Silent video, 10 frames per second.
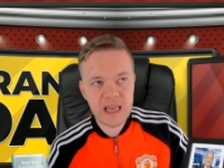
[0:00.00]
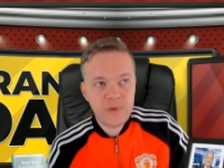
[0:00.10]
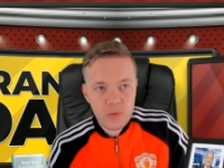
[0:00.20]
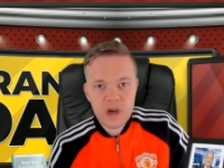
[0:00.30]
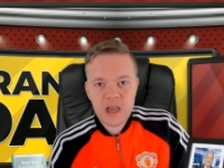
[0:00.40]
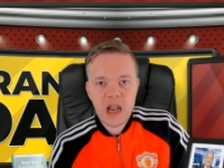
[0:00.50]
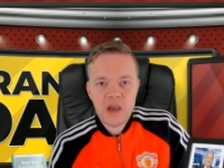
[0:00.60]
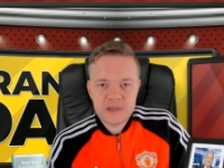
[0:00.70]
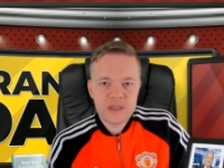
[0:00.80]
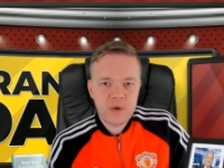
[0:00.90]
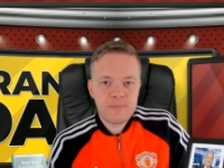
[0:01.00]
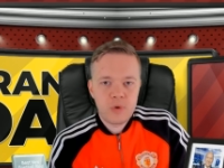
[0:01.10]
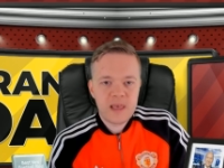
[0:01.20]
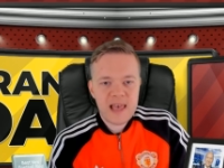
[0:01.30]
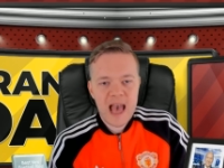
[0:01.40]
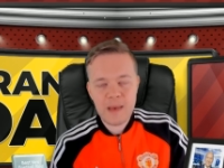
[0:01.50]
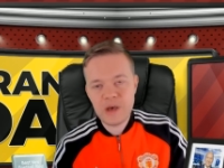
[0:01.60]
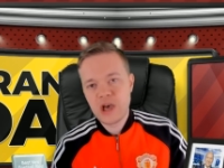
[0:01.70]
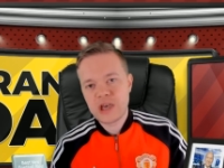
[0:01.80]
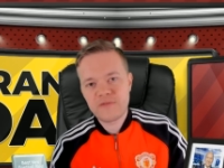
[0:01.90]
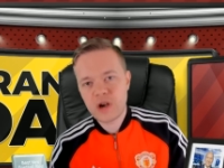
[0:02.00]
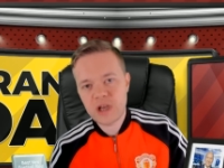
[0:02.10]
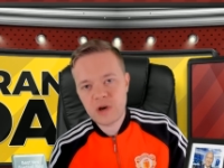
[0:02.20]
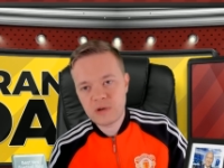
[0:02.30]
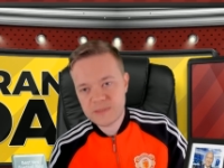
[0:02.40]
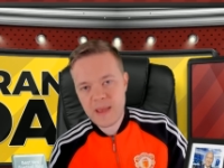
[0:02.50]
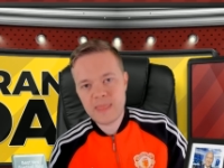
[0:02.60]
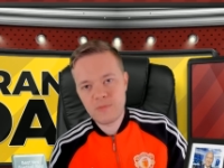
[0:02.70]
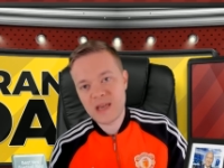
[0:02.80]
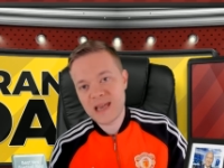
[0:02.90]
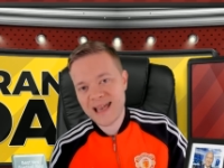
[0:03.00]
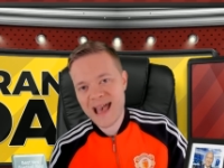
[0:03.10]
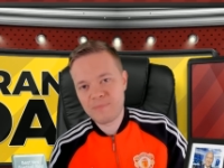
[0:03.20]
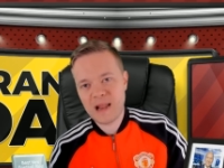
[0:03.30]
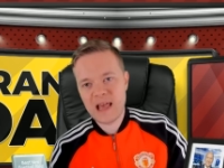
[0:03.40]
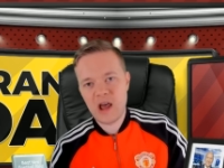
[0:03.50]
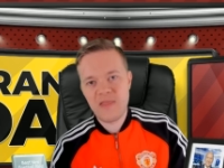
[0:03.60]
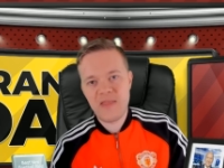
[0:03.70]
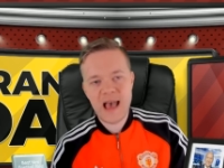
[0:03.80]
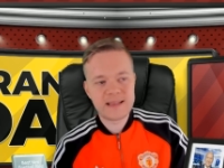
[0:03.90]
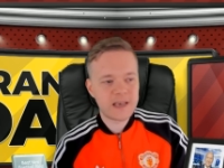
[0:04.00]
If we want to close a 20 point gap, you've got to go and spend the money and get a player like that.